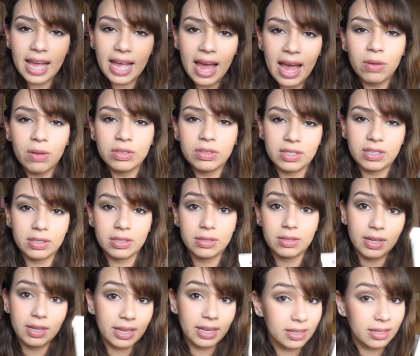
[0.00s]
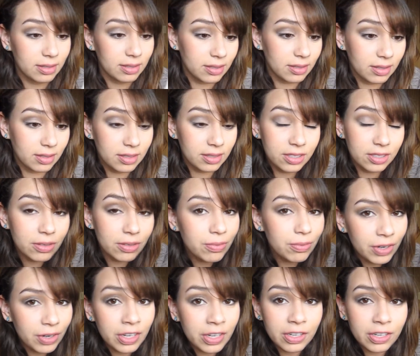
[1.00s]
ounces. Like, it's a
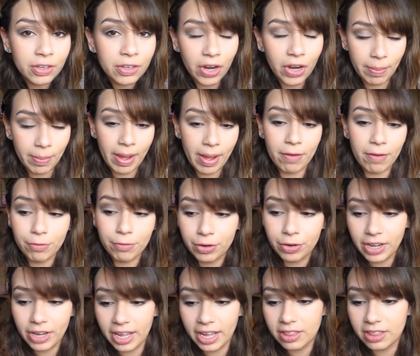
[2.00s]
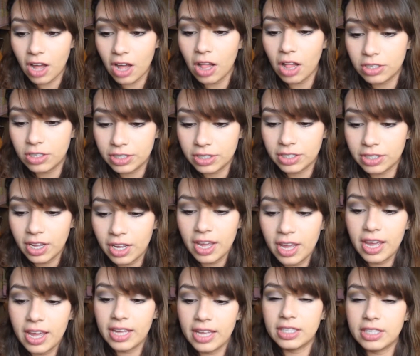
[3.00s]
really good amount for $8.
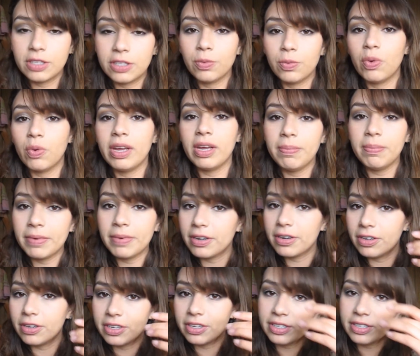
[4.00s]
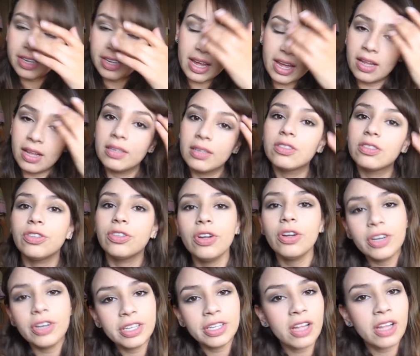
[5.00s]
It's way better than
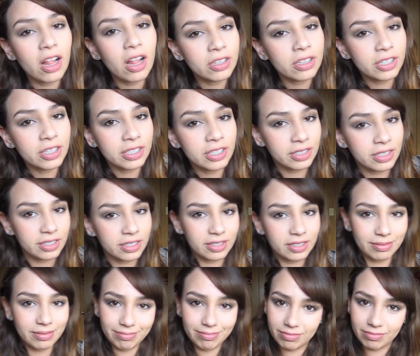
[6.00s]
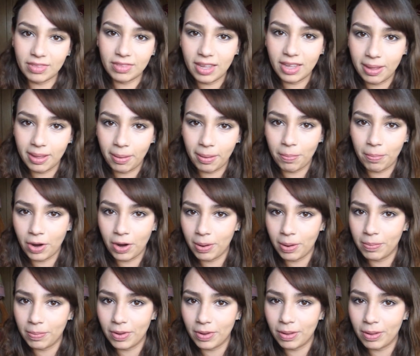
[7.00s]
$30 in
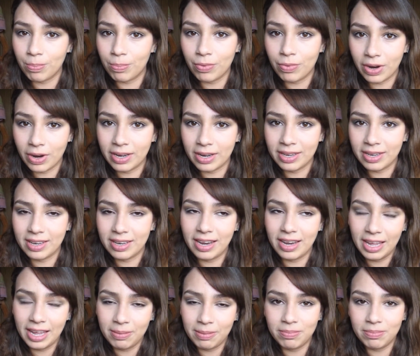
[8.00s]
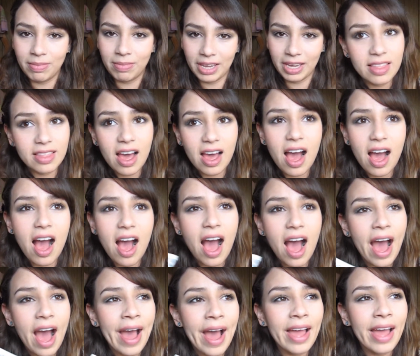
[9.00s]
a, brand name makeup.
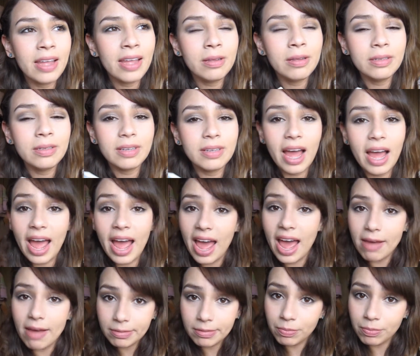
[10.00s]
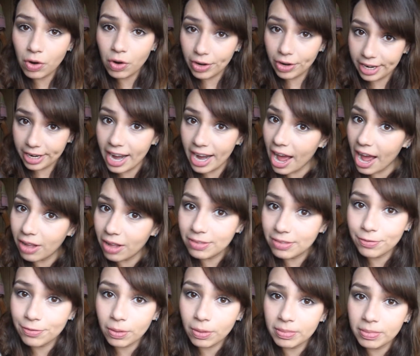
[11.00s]
I, I haven't broken out
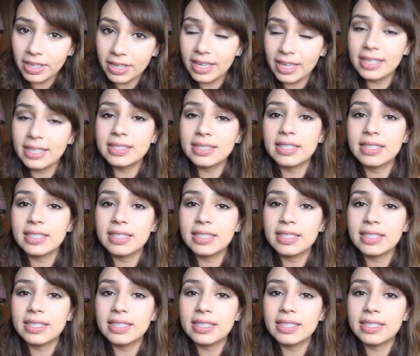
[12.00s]
from this